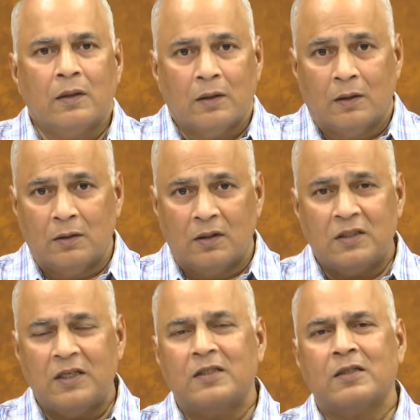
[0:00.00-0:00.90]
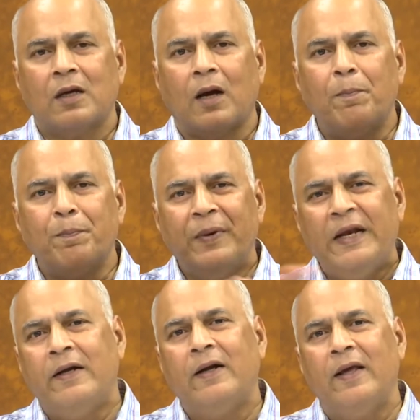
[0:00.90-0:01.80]
This is
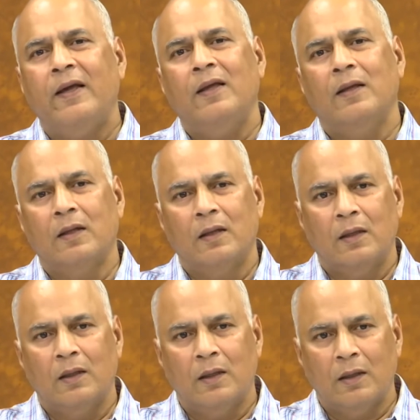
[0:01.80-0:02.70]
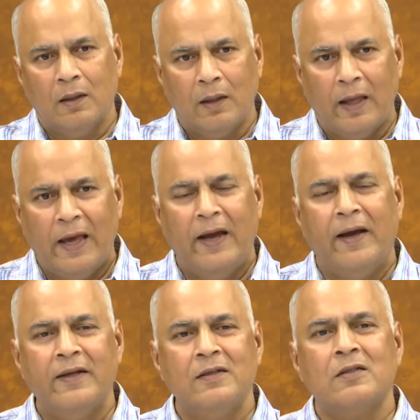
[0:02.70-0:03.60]
completely
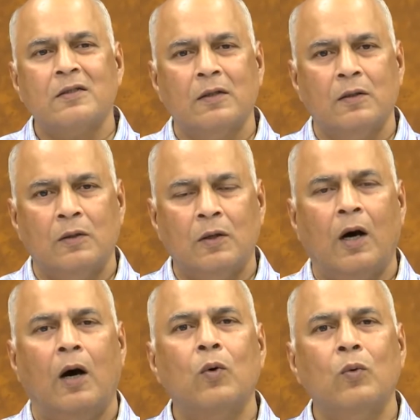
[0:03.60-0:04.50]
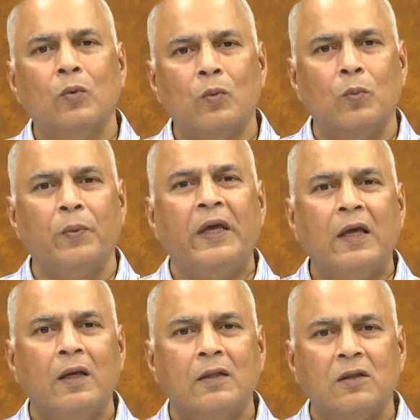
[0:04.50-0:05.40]
against how we
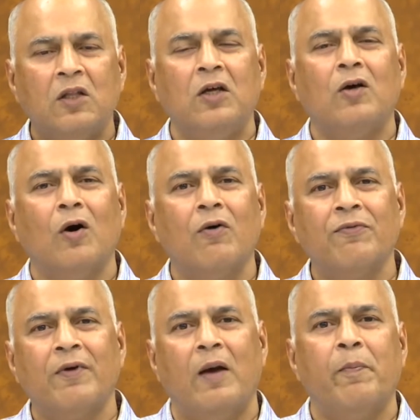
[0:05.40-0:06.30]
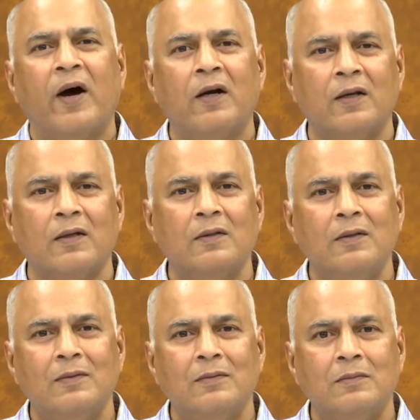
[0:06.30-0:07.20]
think of a particle,
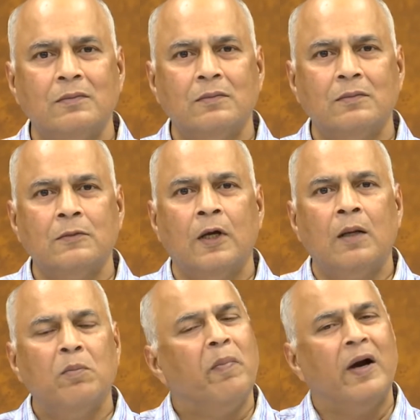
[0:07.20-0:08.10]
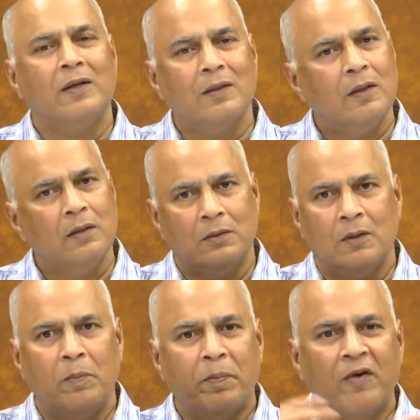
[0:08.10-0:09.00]
but
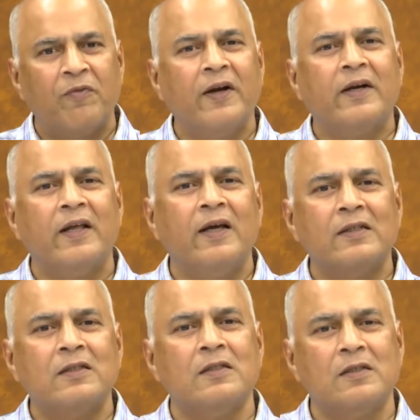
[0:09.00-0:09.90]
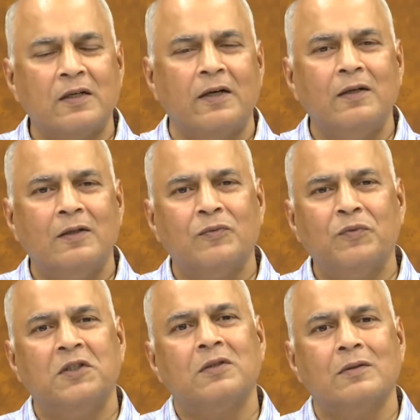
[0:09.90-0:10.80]
perfectly consistent with
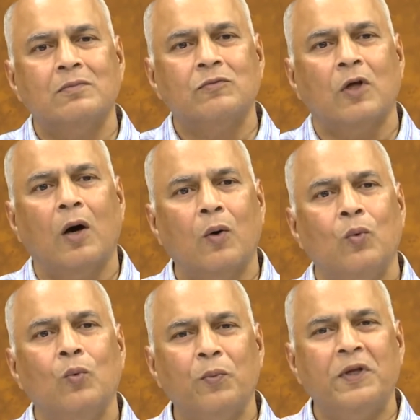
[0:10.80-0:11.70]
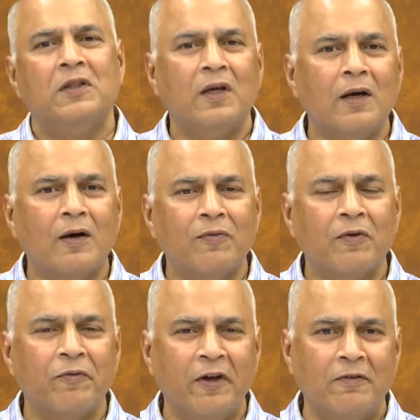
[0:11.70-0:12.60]
how we think of a wave.